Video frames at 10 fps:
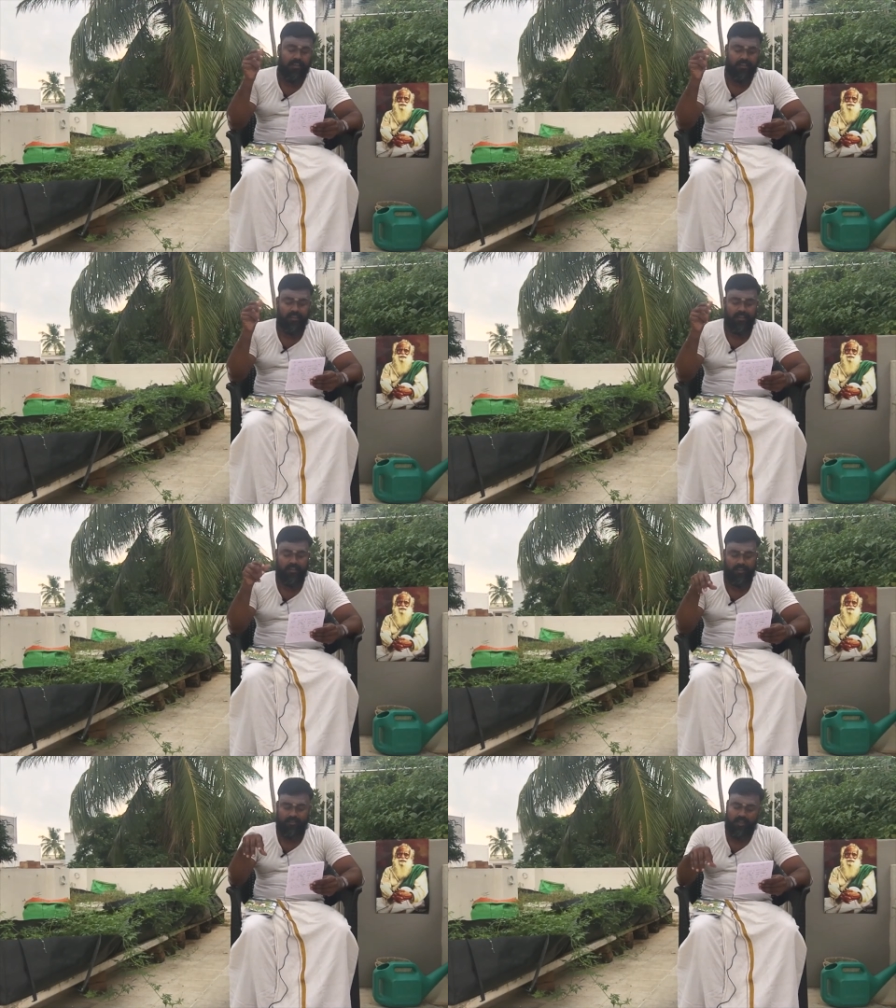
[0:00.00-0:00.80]
then
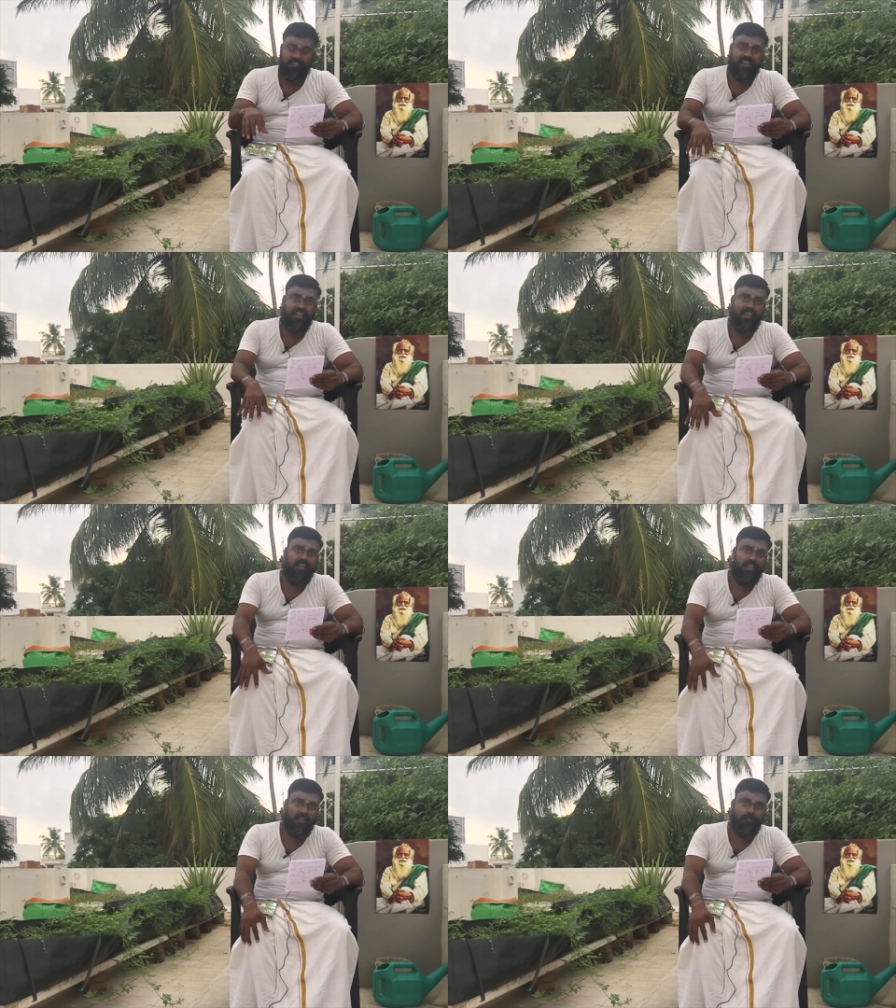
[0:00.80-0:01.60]
uh, if you have any
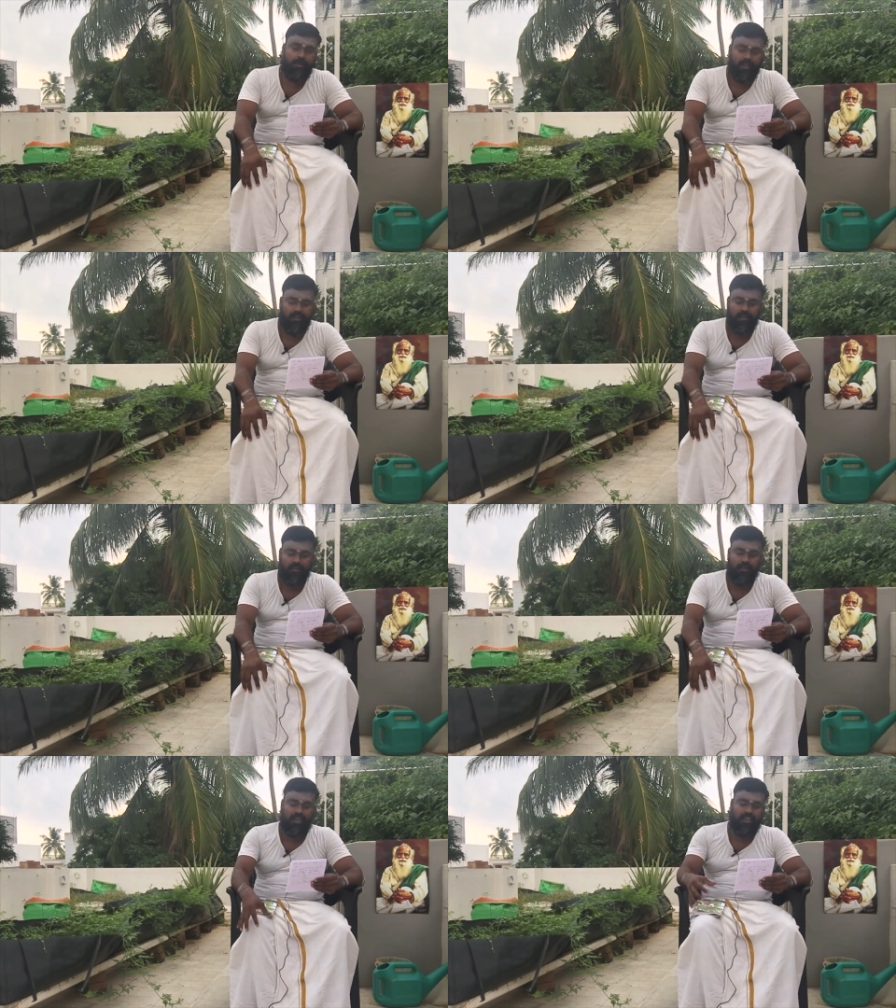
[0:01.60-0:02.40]
knee pain
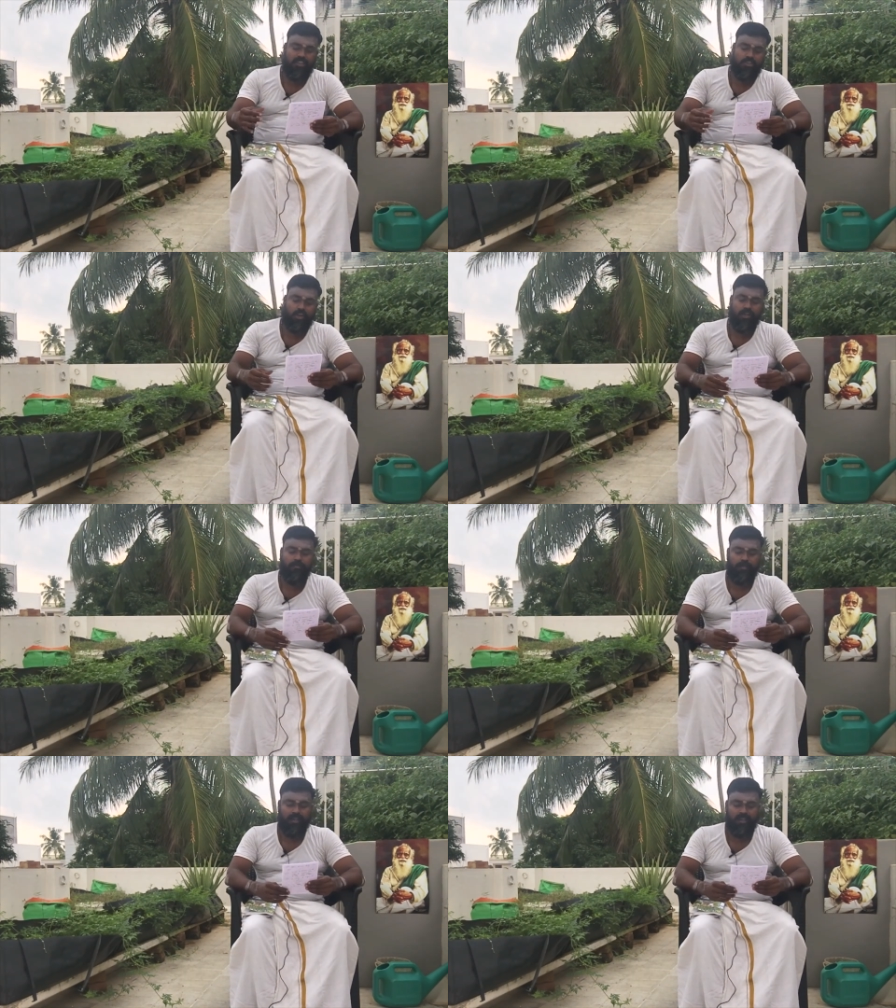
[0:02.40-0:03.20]
or any
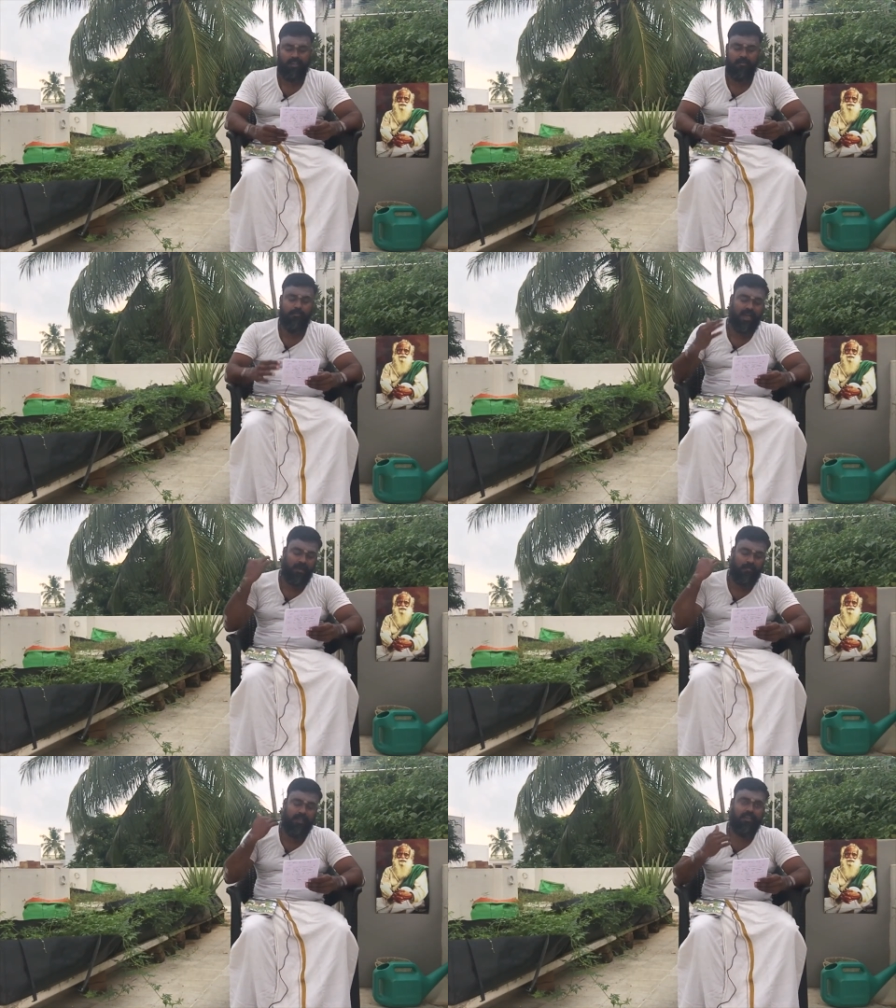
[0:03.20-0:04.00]
joint pain the
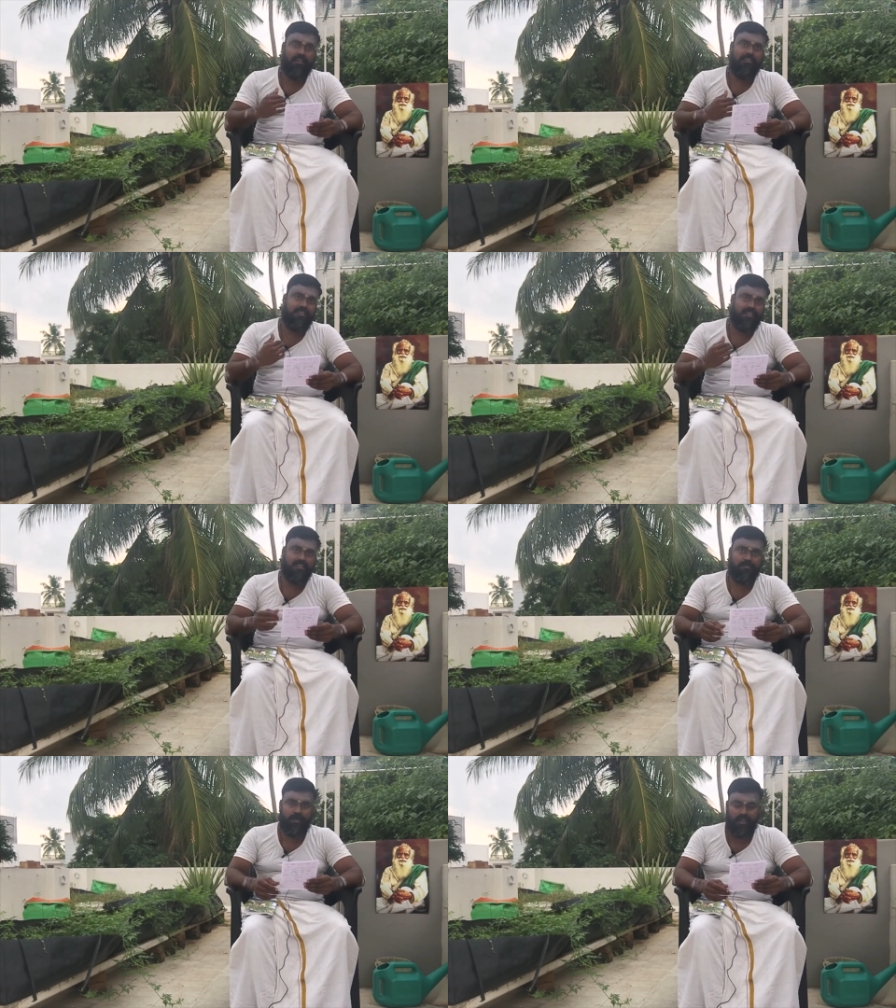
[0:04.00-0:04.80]
back pain the
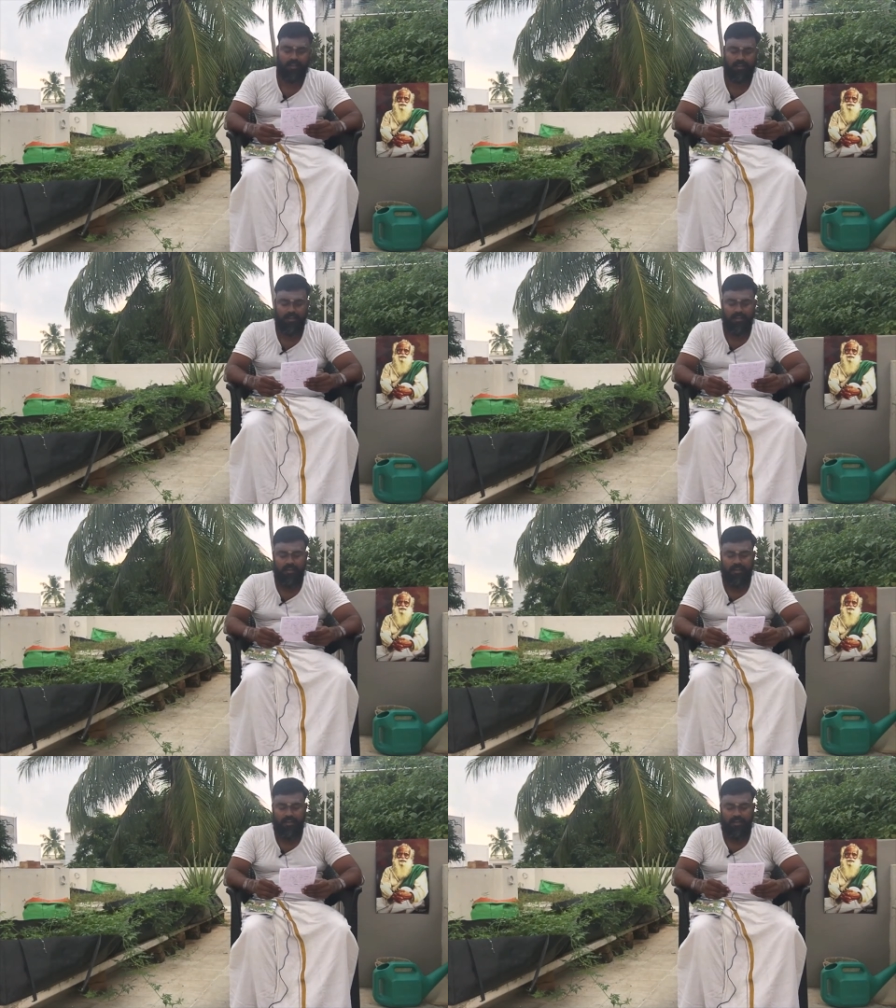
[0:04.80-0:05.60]
chest pain
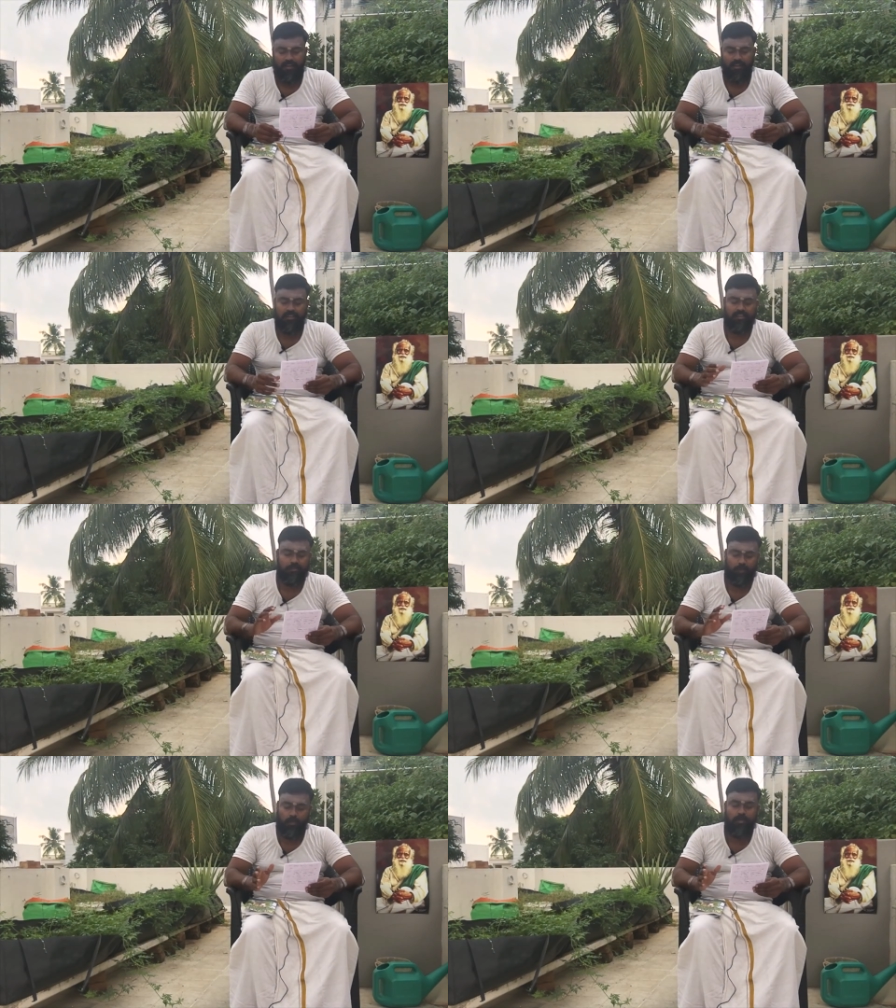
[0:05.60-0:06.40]
uh, all these
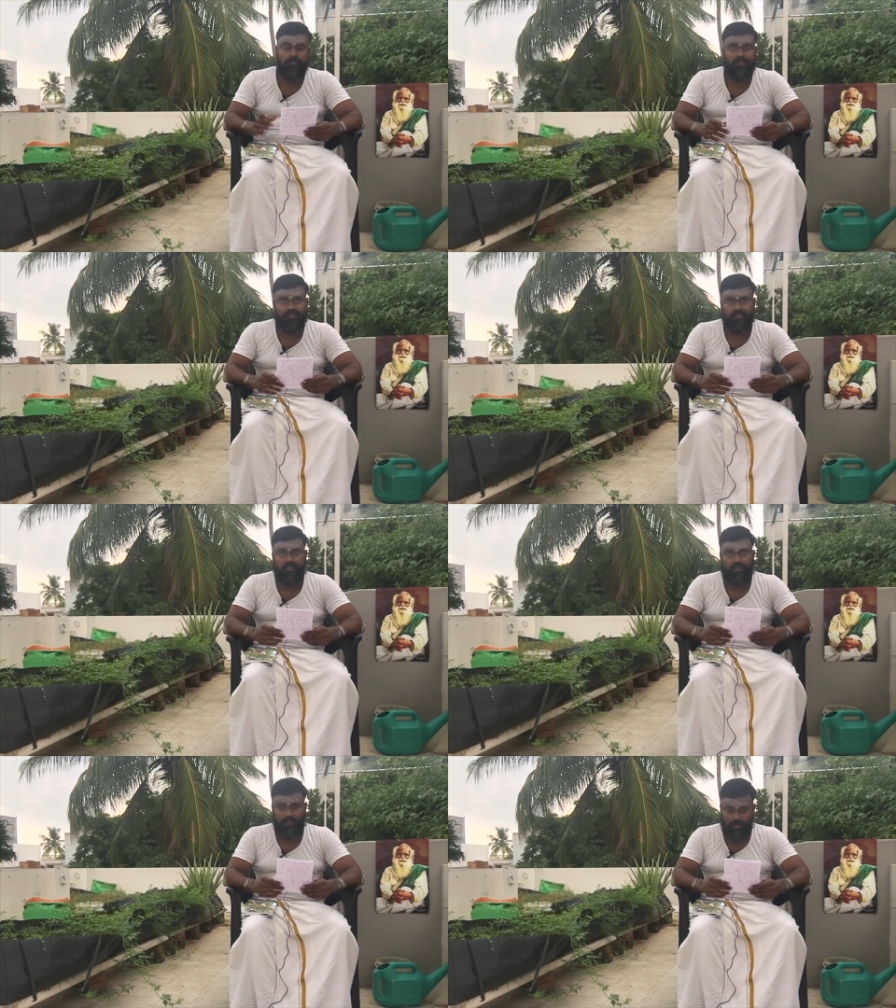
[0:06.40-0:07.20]
problems is
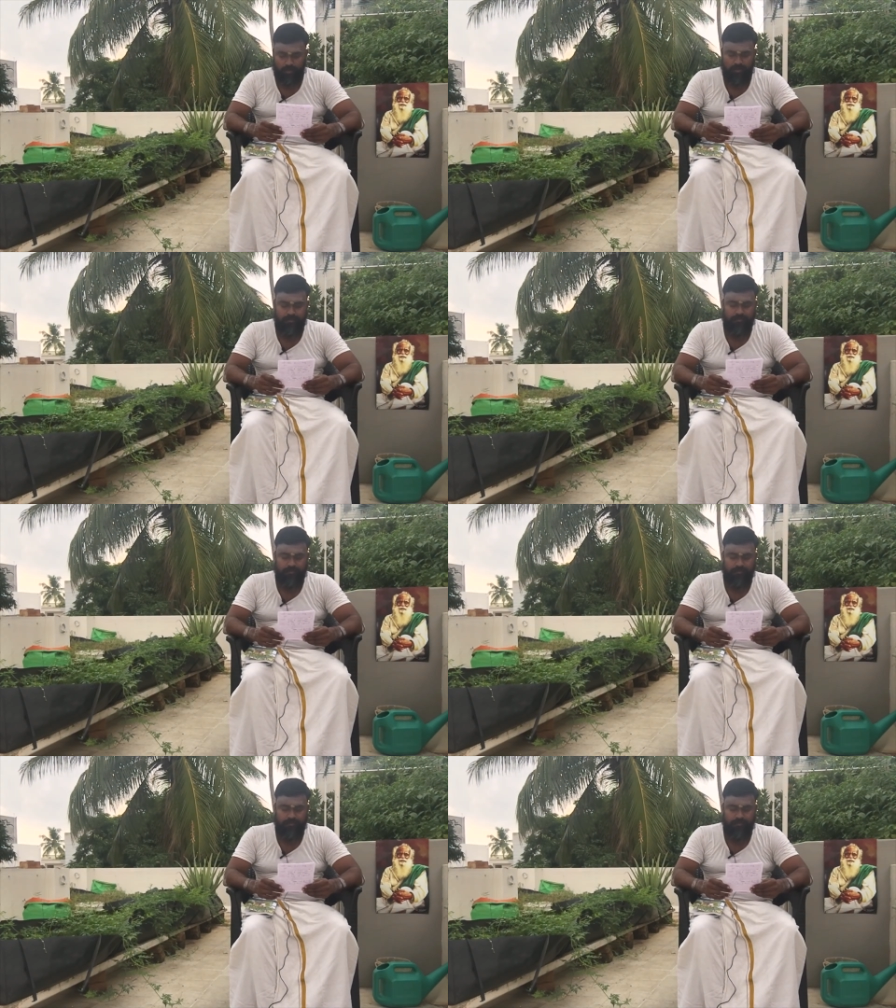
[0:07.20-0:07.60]
uh, cured